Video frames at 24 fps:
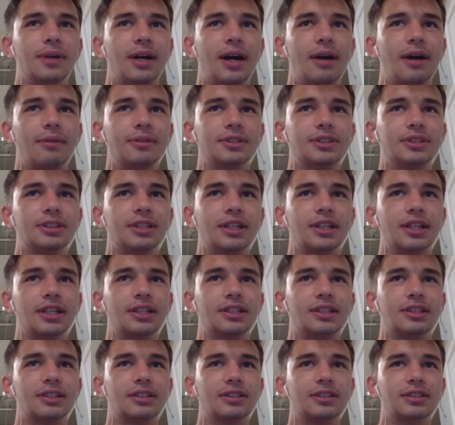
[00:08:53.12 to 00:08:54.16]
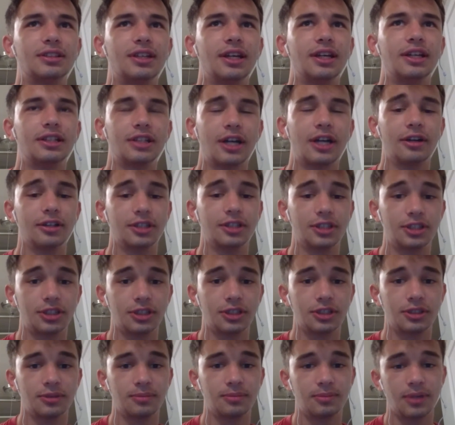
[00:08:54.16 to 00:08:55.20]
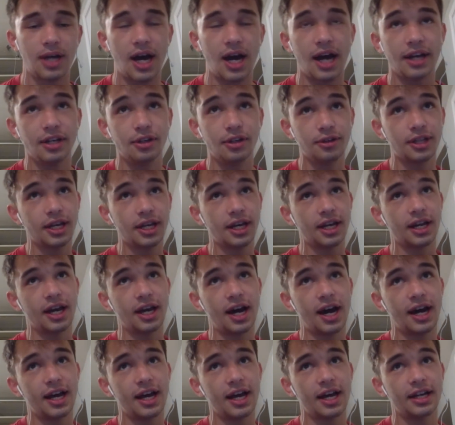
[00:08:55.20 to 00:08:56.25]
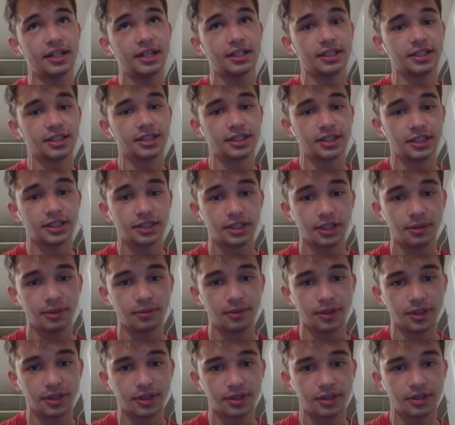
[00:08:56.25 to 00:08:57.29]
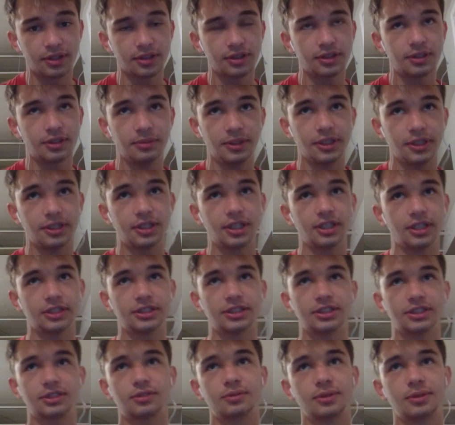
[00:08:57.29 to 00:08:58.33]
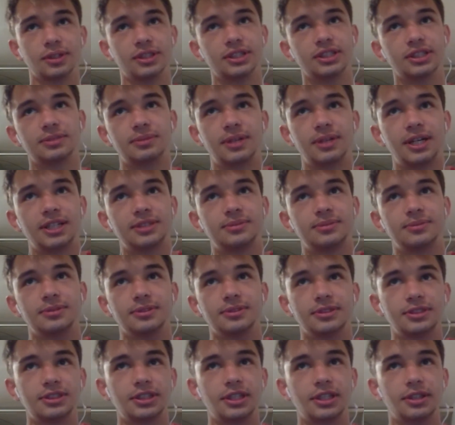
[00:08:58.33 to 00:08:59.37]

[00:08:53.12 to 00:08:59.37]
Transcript: wasn't like entirely sure. But I knew that I had to get done with community college as quickly as possible. So